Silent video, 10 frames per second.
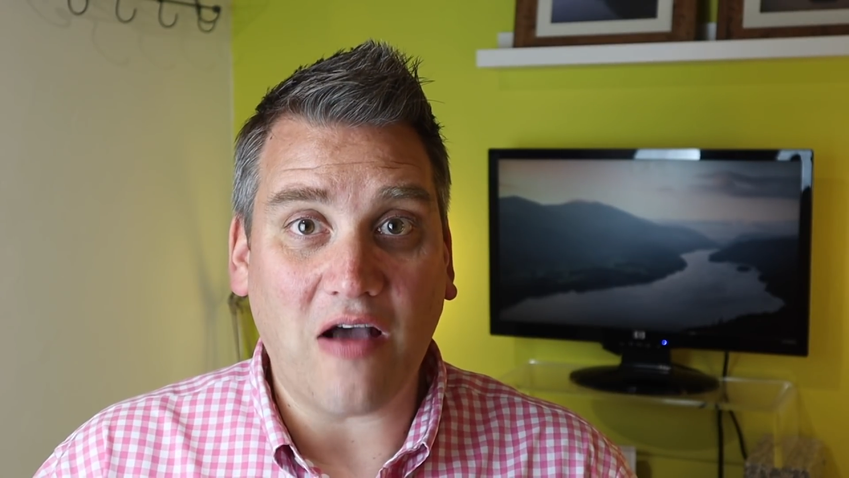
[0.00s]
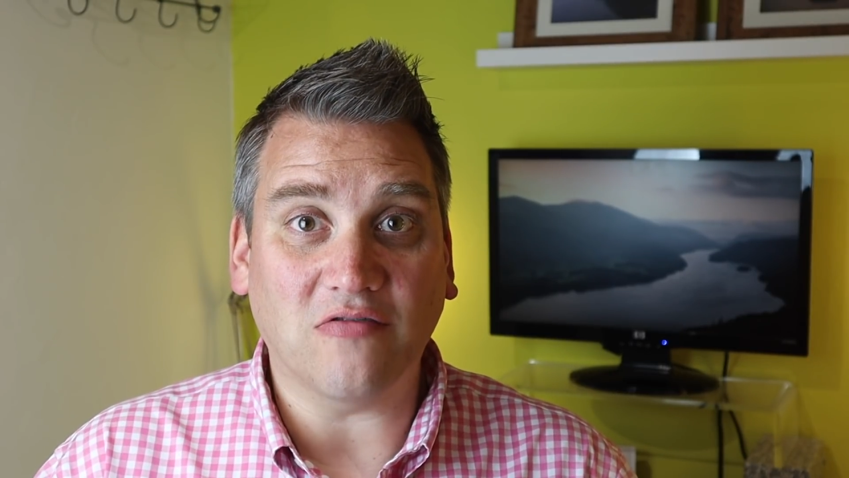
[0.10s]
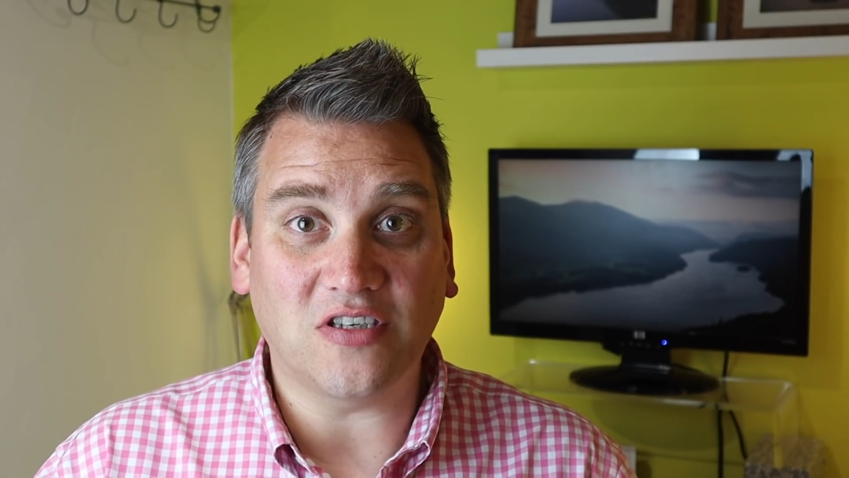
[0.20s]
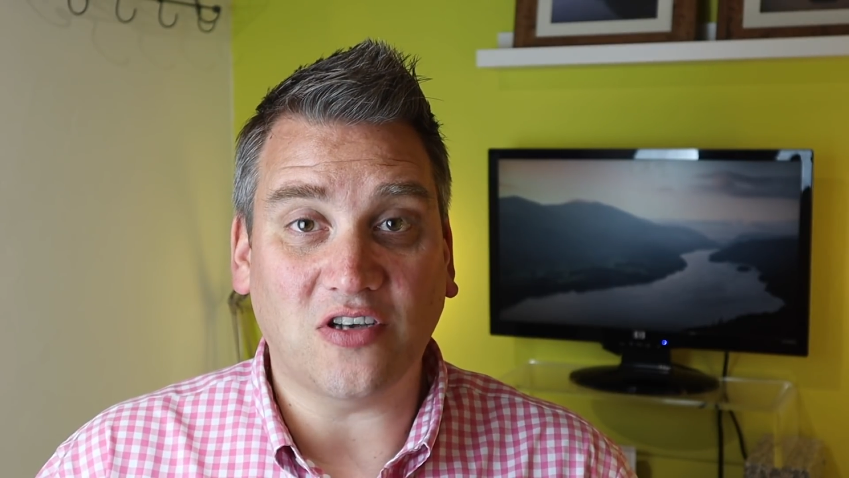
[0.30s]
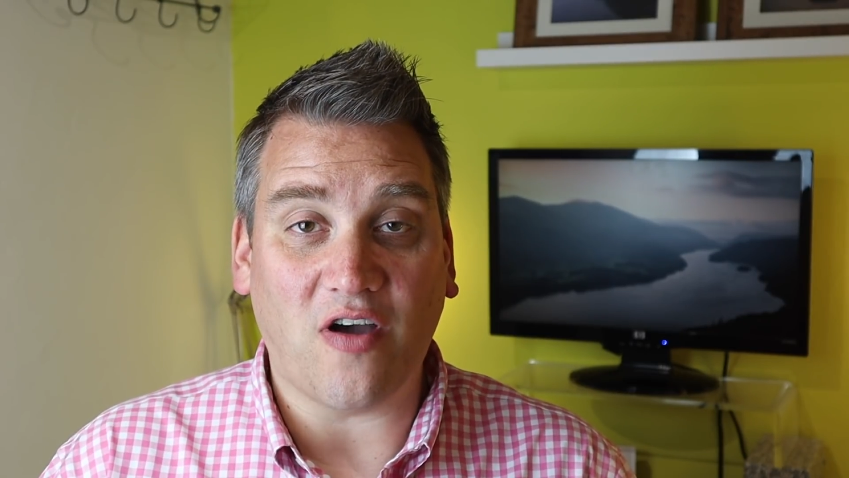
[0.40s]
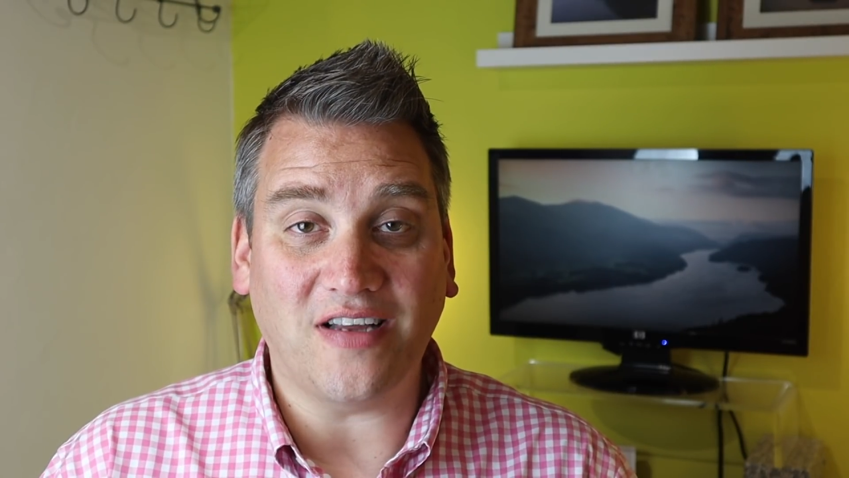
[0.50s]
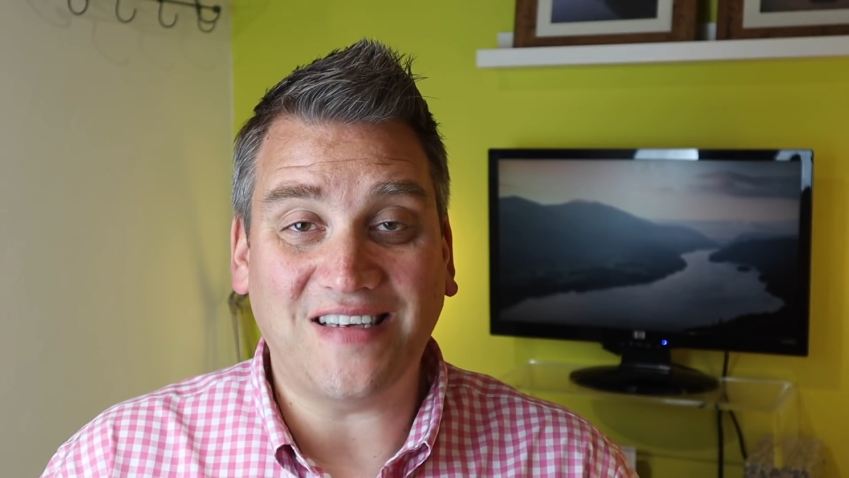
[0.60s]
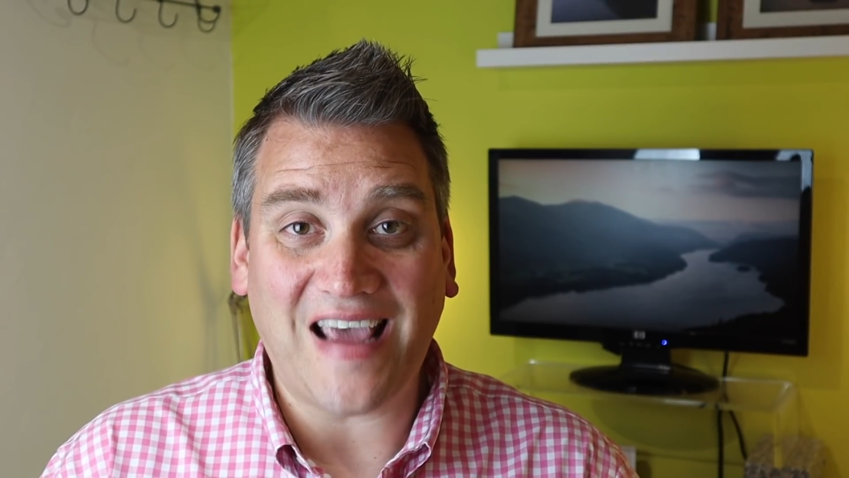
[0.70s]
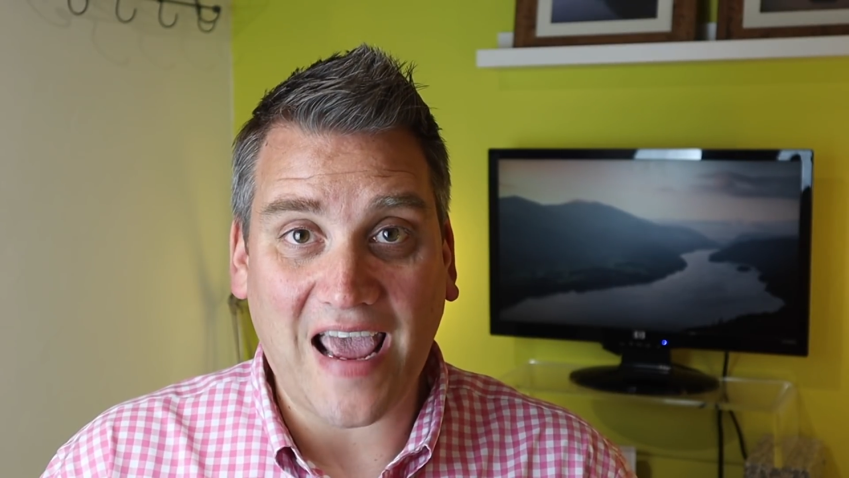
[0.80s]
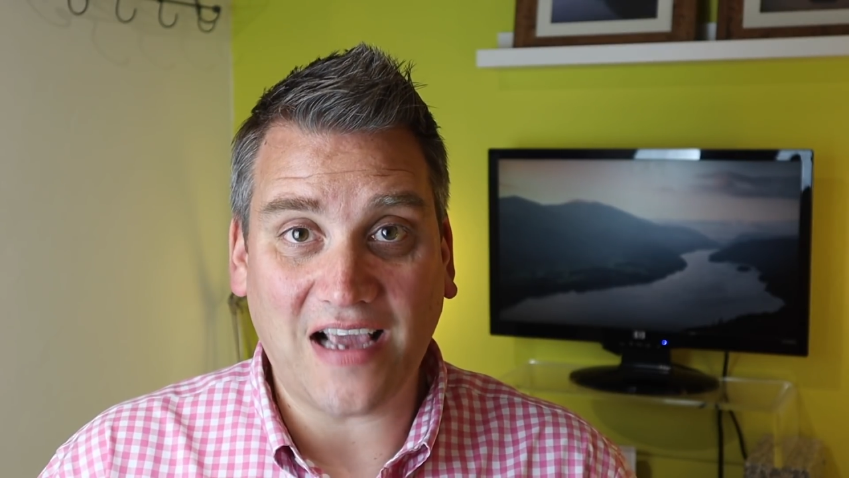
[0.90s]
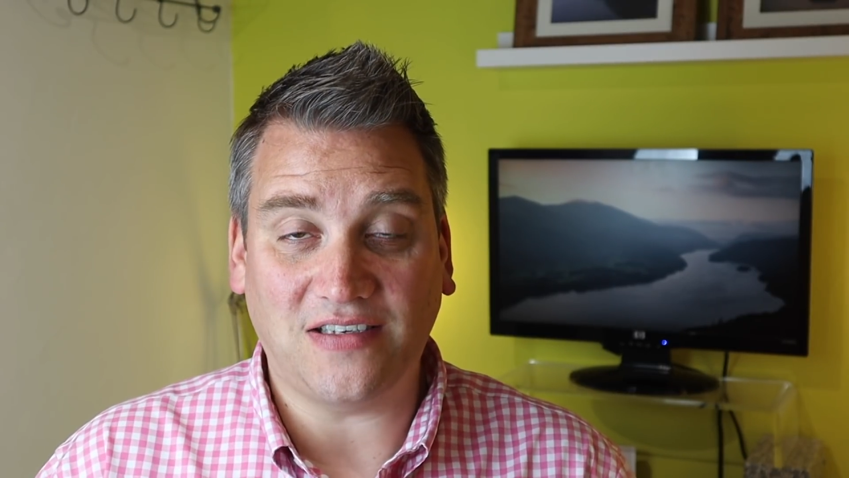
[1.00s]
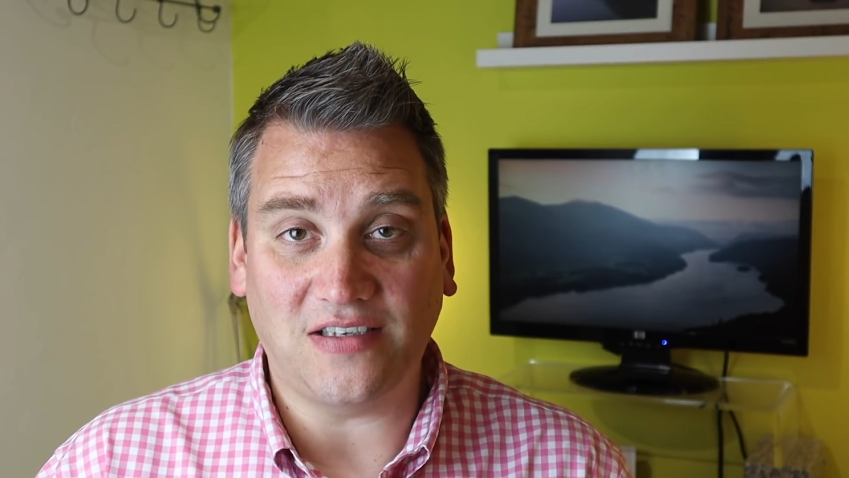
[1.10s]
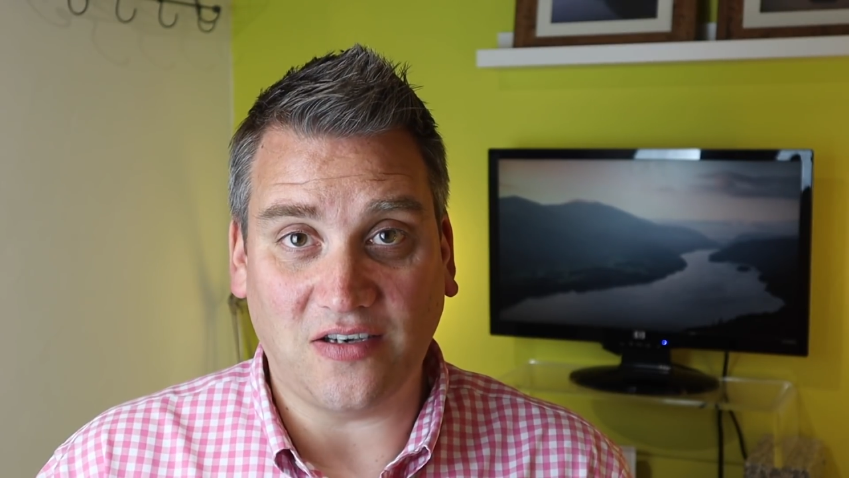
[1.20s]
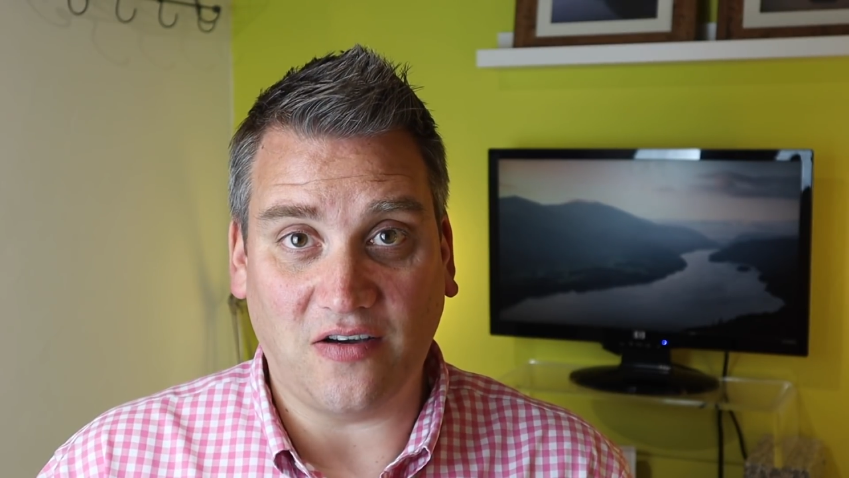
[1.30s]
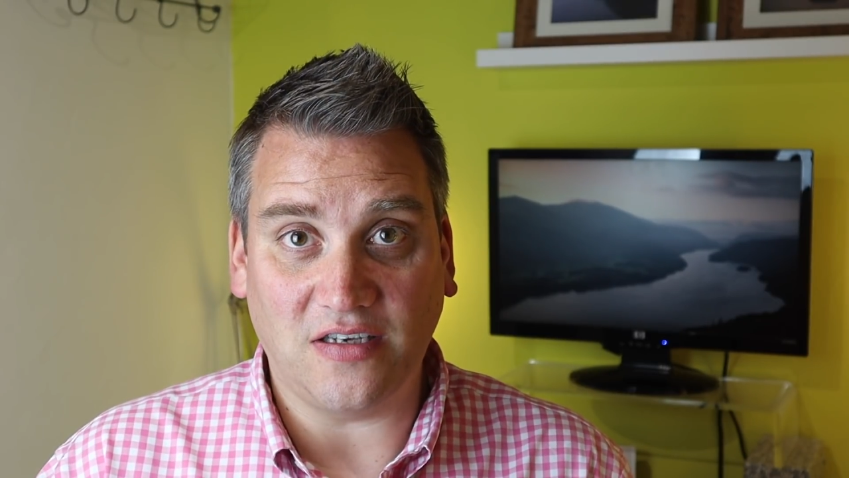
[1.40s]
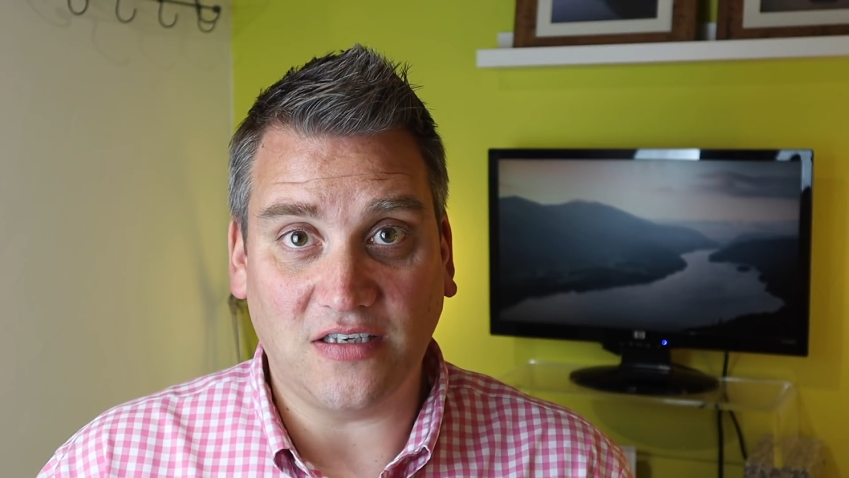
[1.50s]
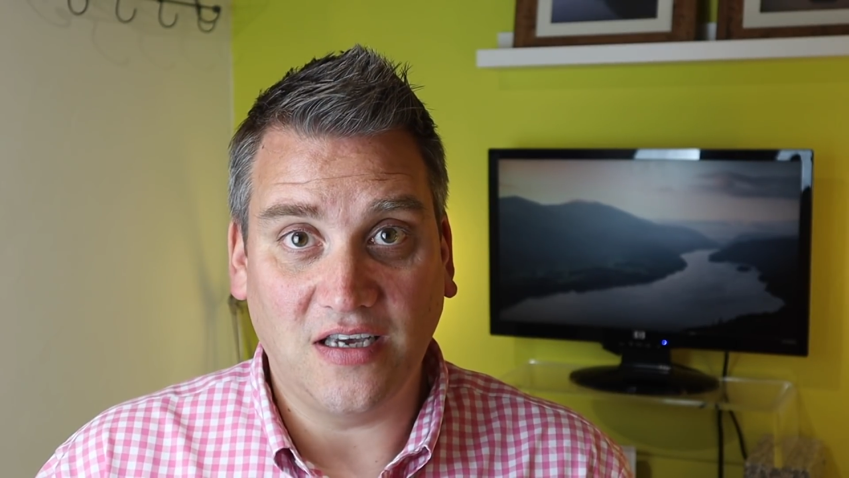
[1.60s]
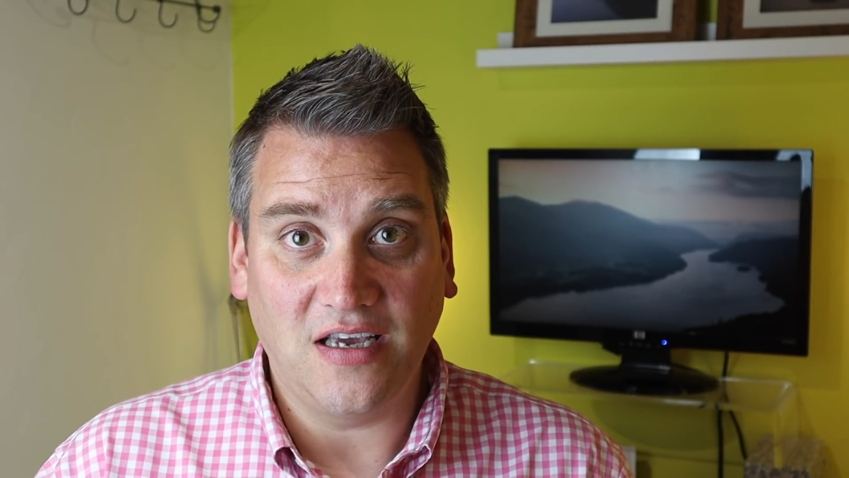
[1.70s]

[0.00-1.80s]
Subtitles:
outside to exercise.